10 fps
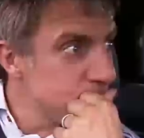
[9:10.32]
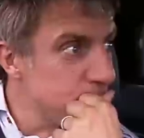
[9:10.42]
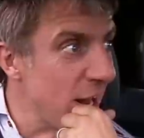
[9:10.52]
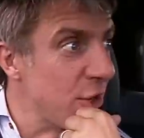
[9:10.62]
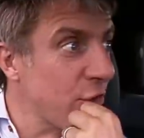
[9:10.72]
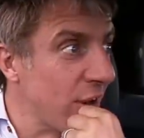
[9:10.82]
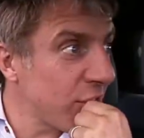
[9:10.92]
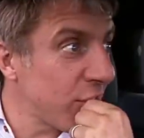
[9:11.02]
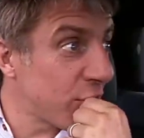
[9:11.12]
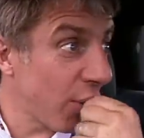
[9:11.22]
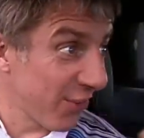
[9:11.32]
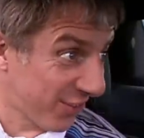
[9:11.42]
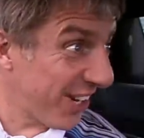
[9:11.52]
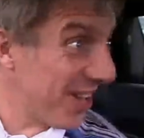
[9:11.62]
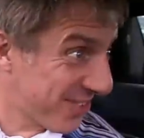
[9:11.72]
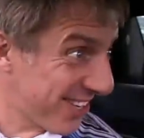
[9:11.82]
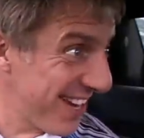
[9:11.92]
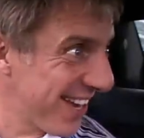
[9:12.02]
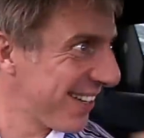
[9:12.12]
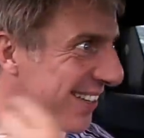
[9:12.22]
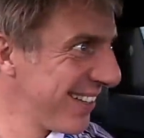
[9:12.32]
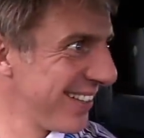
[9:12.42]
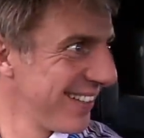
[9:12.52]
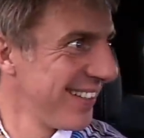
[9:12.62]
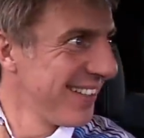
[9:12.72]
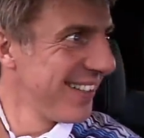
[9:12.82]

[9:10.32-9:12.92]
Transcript: better traction control. It's close, isn't it? Yeah. When